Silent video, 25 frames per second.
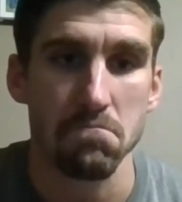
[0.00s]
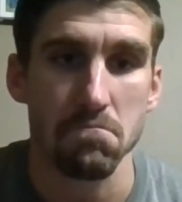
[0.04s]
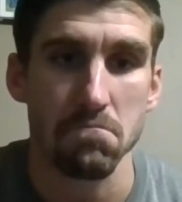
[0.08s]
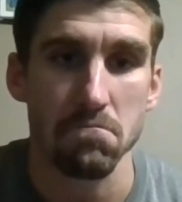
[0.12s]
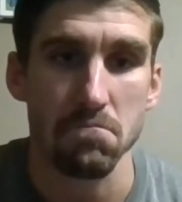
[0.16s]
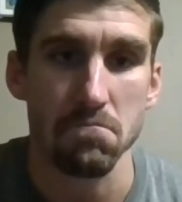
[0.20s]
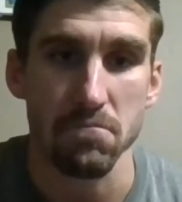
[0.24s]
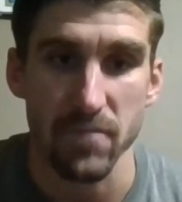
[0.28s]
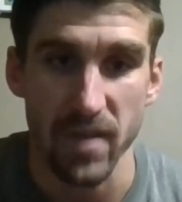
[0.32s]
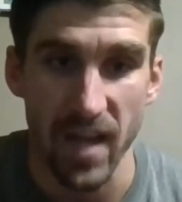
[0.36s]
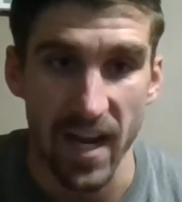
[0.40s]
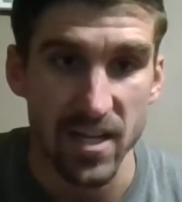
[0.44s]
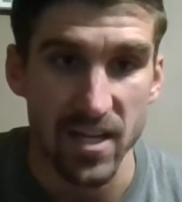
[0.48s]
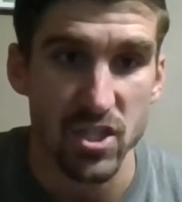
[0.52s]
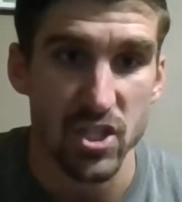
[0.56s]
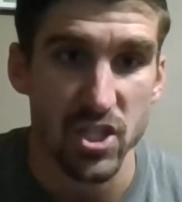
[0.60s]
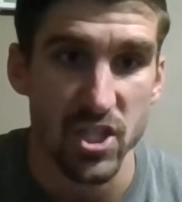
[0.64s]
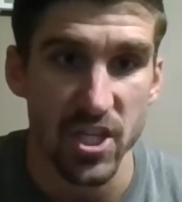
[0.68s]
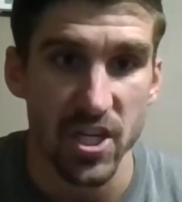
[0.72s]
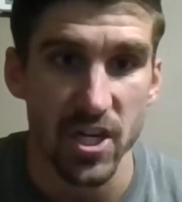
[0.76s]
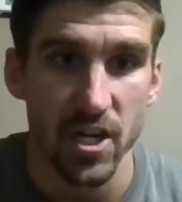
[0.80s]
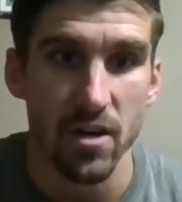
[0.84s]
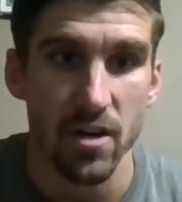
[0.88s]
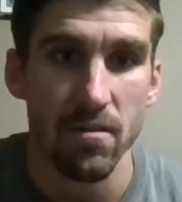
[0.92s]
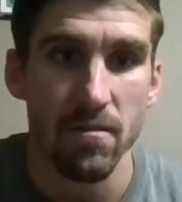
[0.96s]
next
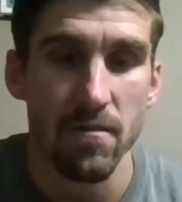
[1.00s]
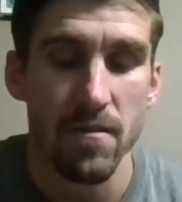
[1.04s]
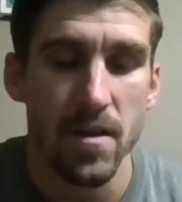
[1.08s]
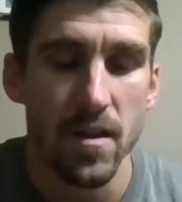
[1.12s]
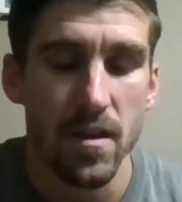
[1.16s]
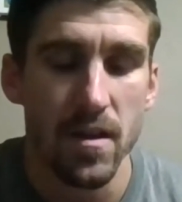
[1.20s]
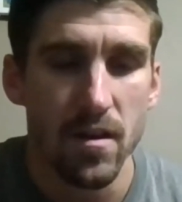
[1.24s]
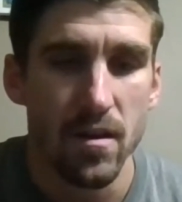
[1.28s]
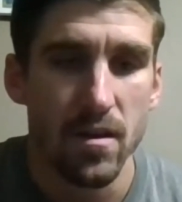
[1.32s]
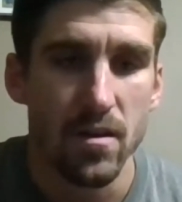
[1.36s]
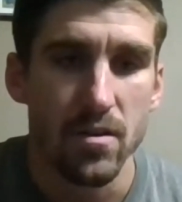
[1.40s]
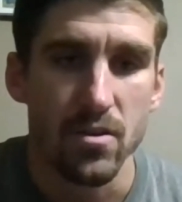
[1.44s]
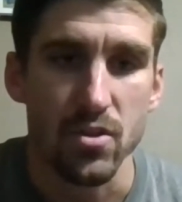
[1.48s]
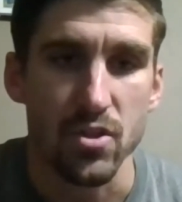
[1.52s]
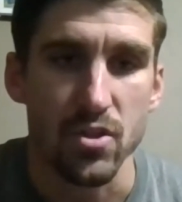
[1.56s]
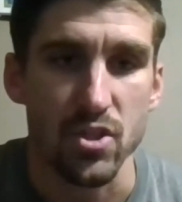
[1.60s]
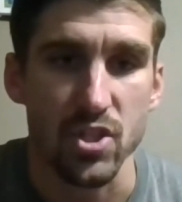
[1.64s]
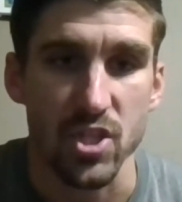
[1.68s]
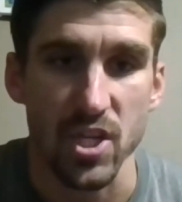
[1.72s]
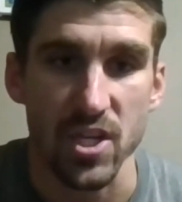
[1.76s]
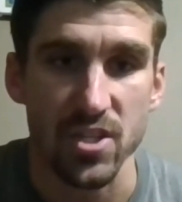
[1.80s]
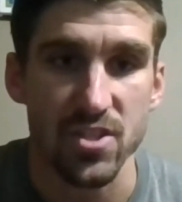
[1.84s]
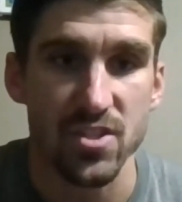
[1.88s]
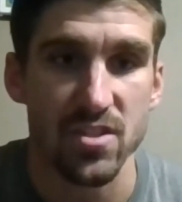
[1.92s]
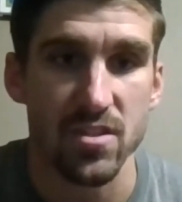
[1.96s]
year,
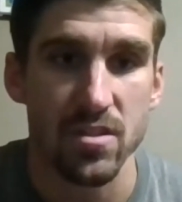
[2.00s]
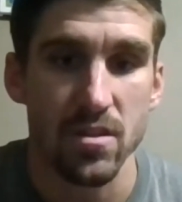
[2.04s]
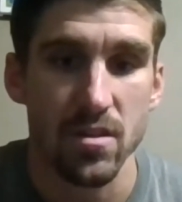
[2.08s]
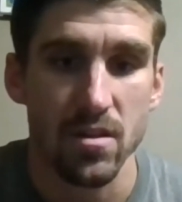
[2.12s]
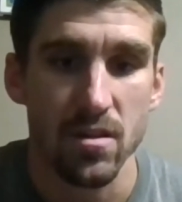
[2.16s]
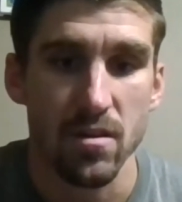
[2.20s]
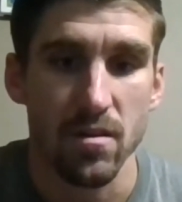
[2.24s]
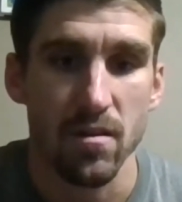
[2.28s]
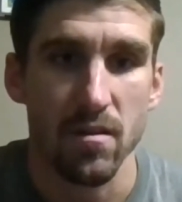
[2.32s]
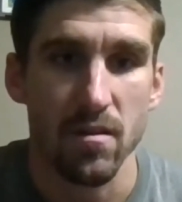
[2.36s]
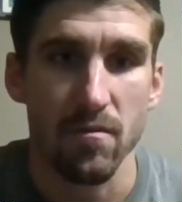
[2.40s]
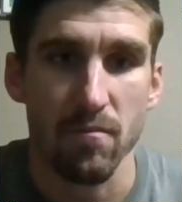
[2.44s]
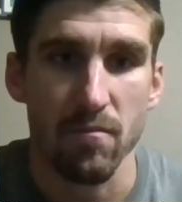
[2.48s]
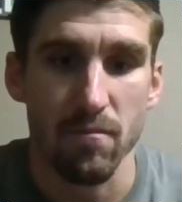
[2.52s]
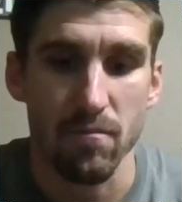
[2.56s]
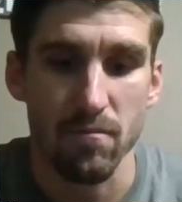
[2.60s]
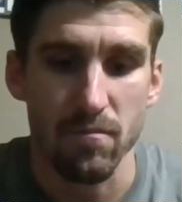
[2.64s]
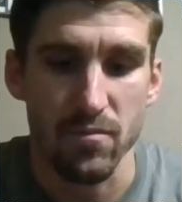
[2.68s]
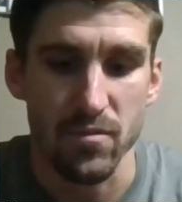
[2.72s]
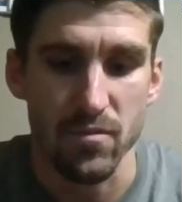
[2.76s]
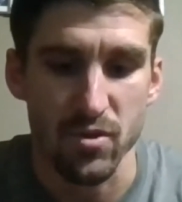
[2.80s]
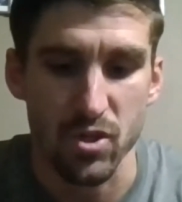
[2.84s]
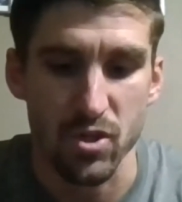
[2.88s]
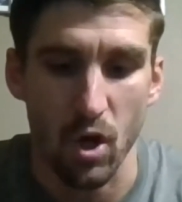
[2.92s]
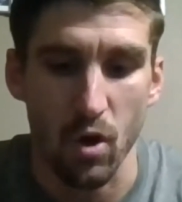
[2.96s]
just
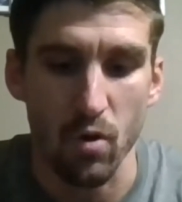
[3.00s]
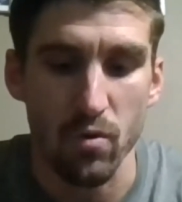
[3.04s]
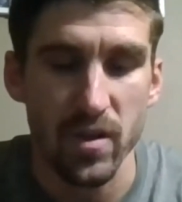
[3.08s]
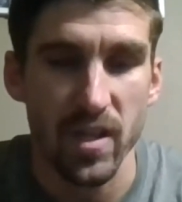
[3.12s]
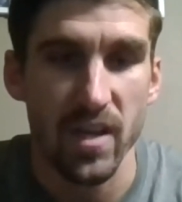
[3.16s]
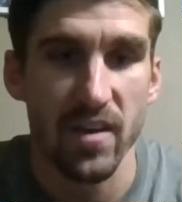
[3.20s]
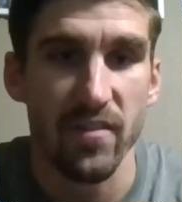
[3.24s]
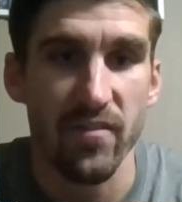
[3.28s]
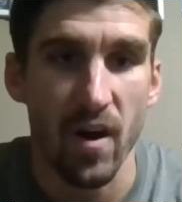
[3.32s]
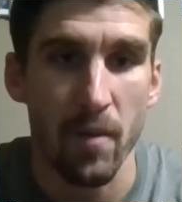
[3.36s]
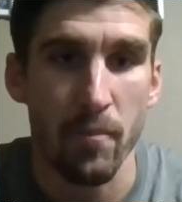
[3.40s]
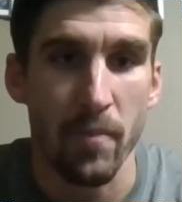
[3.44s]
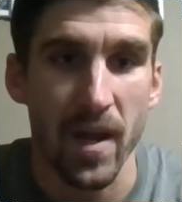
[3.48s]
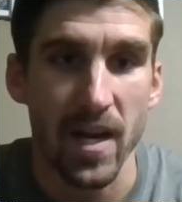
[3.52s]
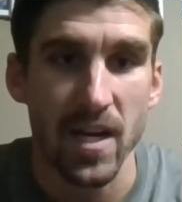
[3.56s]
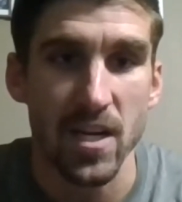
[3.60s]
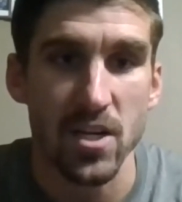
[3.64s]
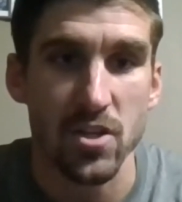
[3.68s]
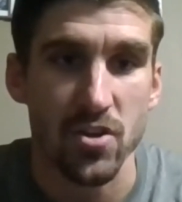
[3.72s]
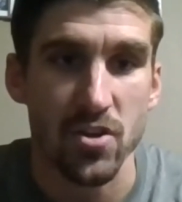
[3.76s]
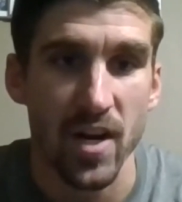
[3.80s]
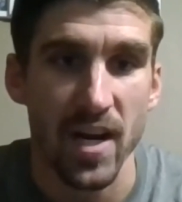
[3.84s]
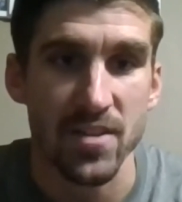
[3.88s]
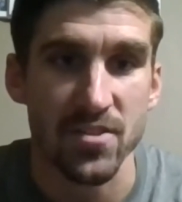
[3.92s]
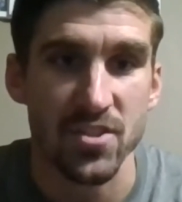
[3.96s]
don't give up any
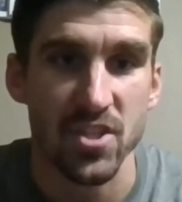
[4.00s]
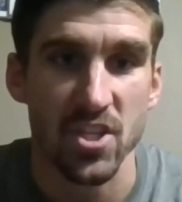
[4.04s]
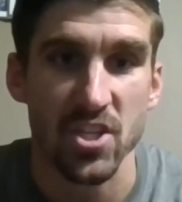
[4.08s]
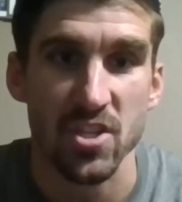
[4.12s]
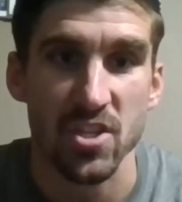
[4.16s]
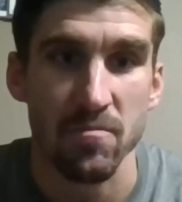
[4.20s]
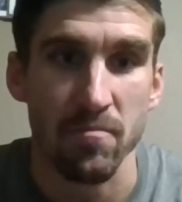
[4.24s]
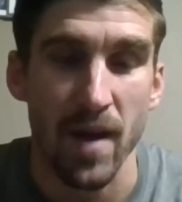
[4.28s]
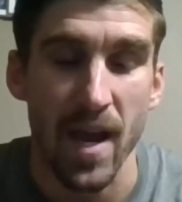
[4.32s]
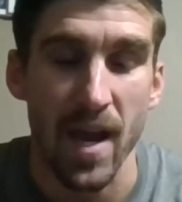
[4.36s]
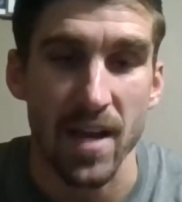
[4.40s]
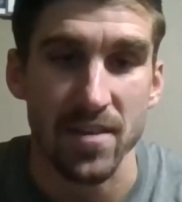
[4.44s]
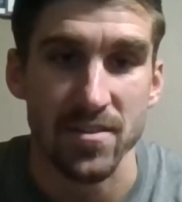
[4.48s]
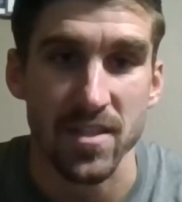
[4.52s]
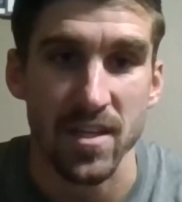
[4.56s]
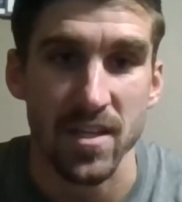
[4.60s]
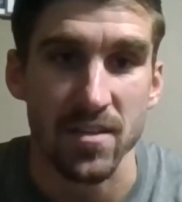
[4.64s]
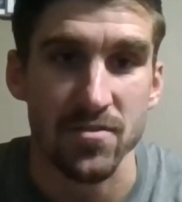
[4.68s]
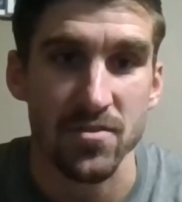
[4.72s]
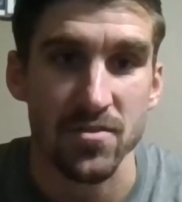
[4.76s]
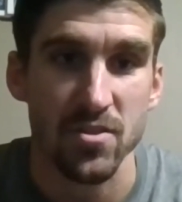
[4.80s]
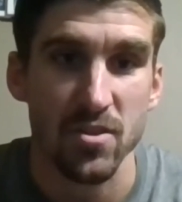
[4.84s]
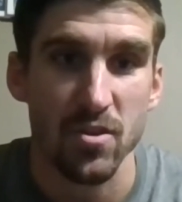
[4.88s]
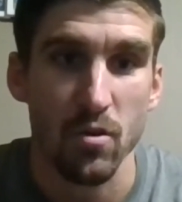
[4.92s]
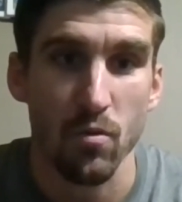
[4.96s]
transition
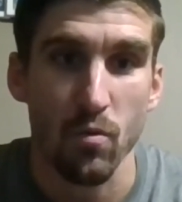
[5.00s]
baskets.